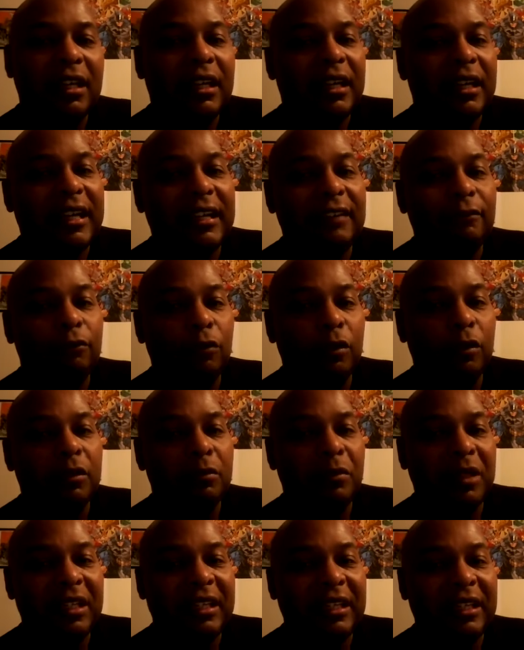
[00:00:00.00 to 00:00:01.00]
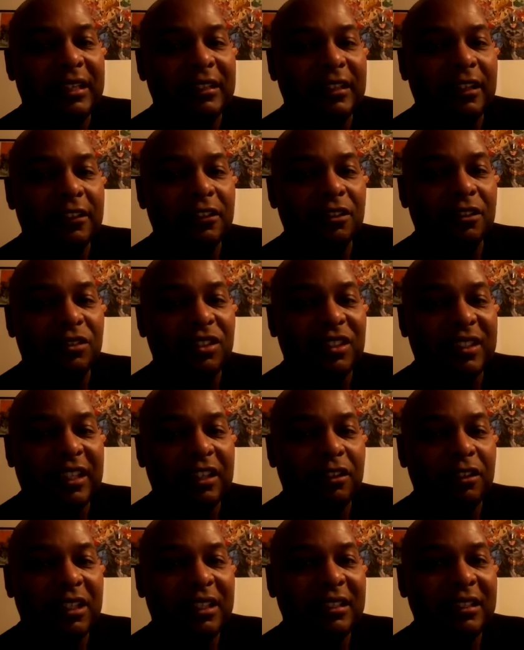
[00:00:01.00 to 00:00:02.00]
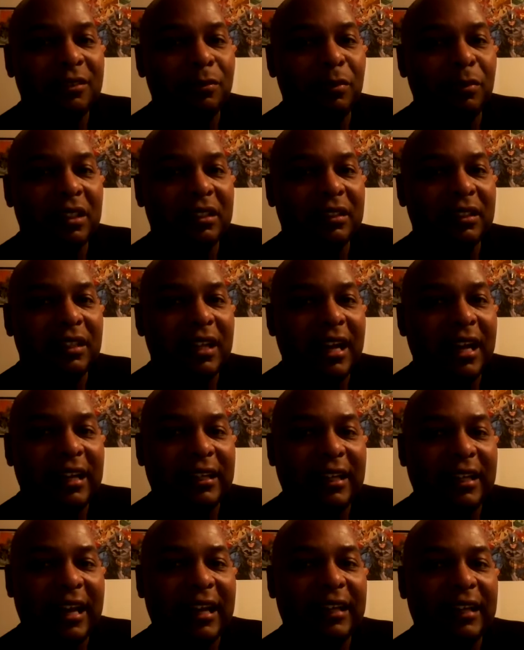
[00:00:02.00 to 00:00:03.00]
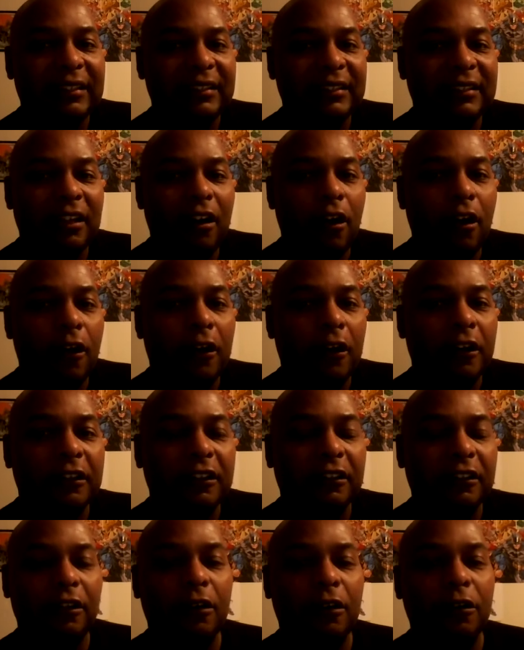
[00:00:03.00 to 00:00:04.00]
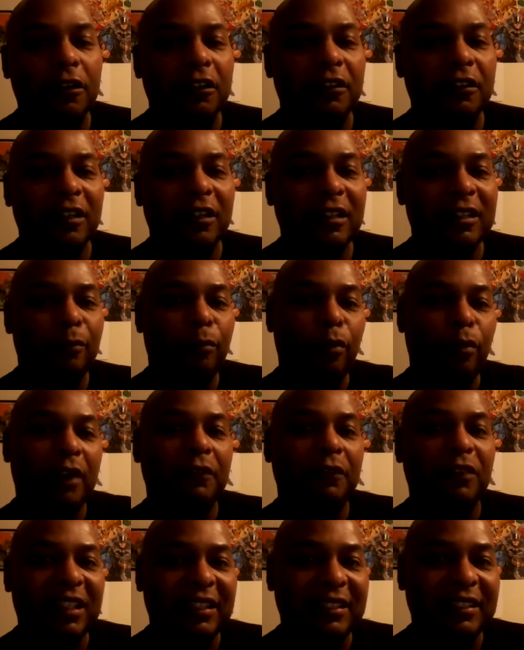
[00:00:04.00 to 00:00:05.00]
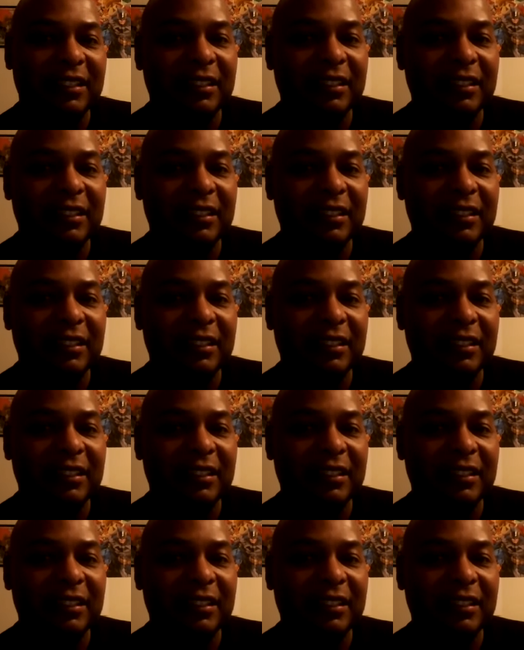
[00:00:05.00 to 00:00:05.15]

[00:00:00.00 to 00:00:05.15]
He would be in other series, but not as hard or prevalent